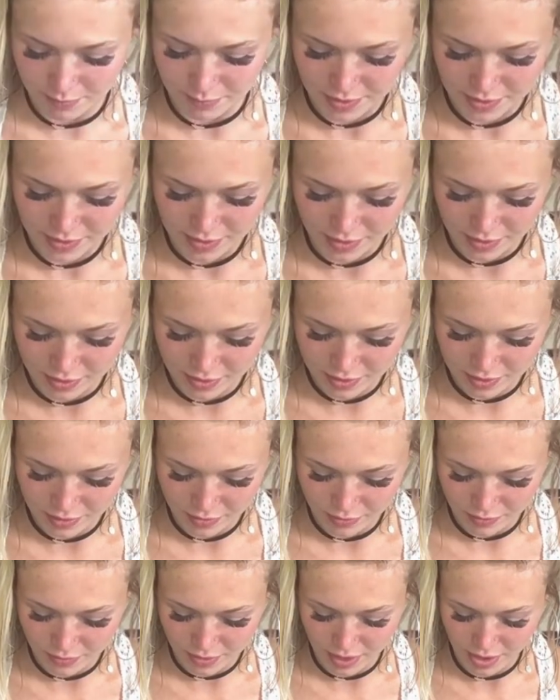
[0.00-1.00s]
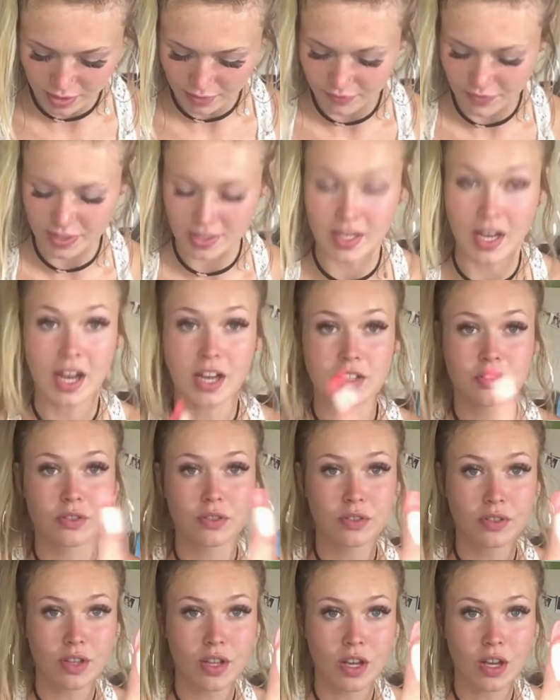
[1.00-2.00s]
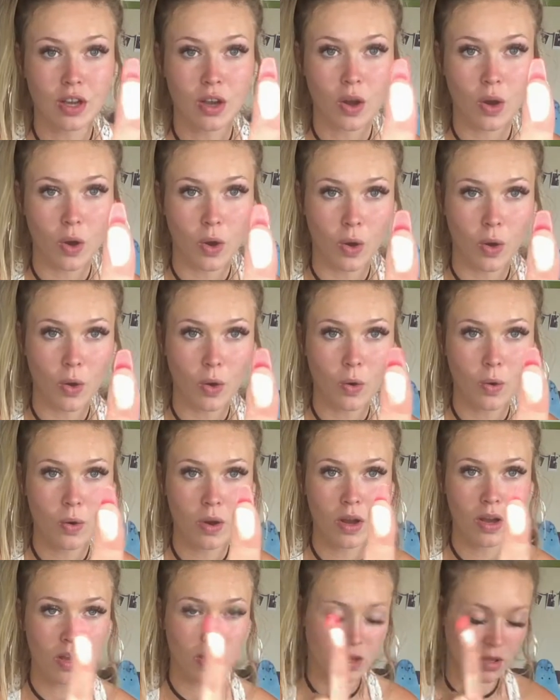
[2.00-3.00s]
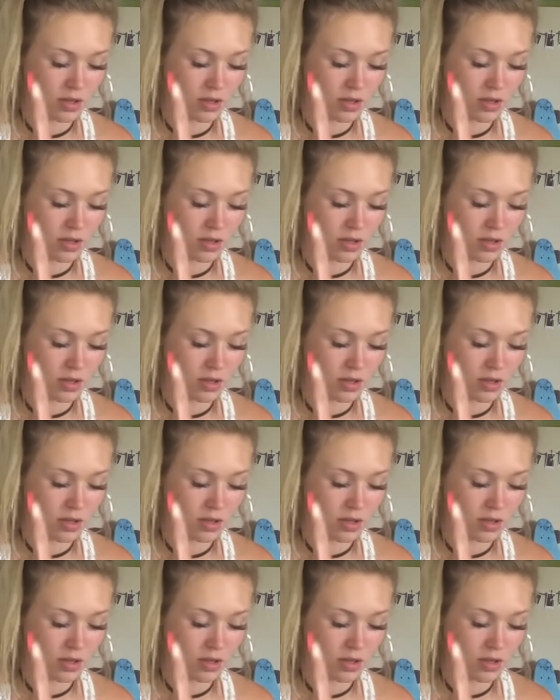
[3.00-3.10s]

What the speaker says: I'm just gonna do kind of a natural look. Oh,